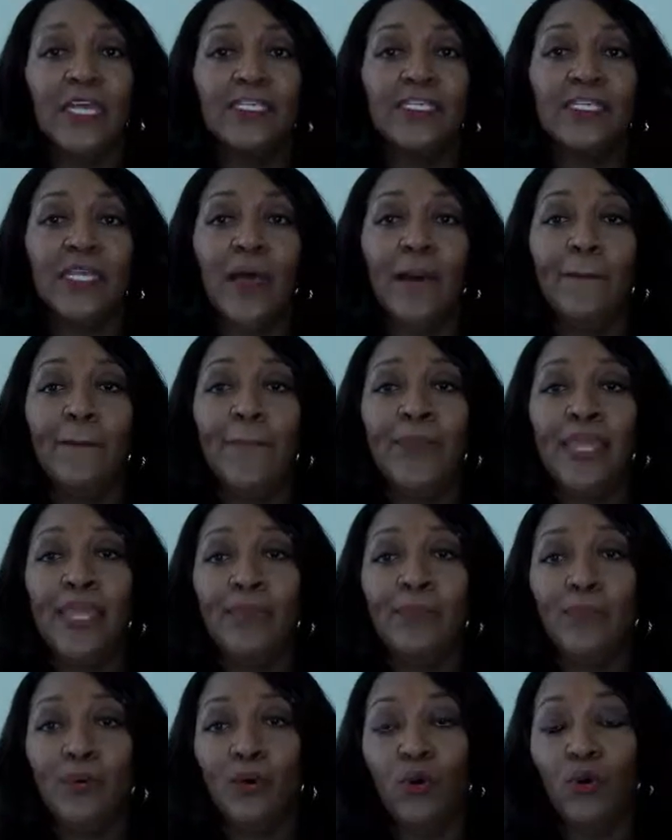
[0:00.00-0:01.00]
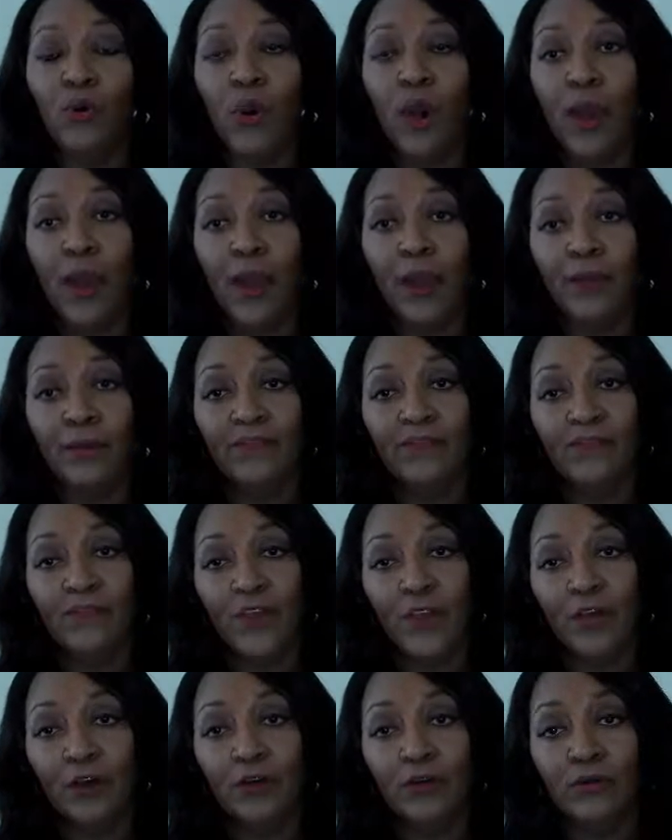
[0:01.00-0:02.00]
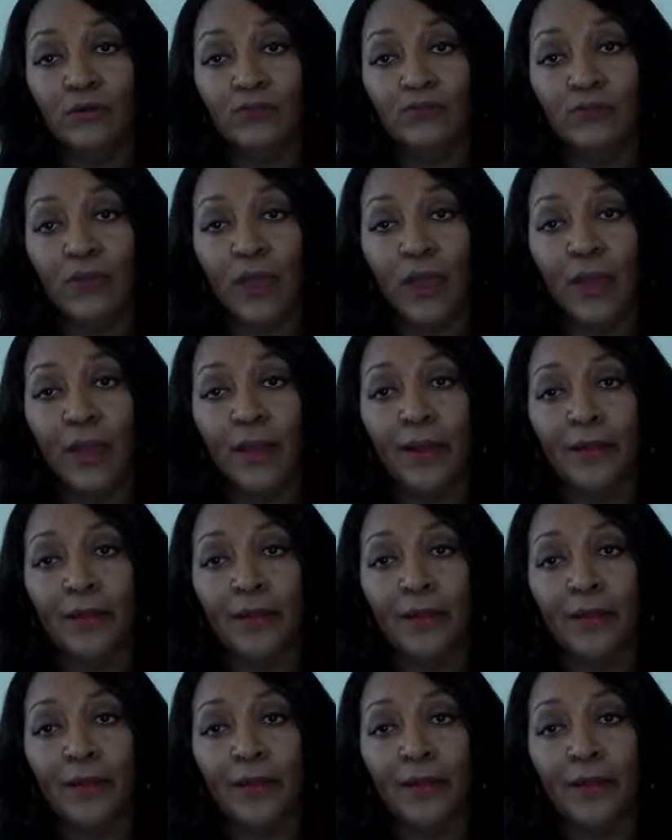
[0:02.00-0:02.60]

Some people feel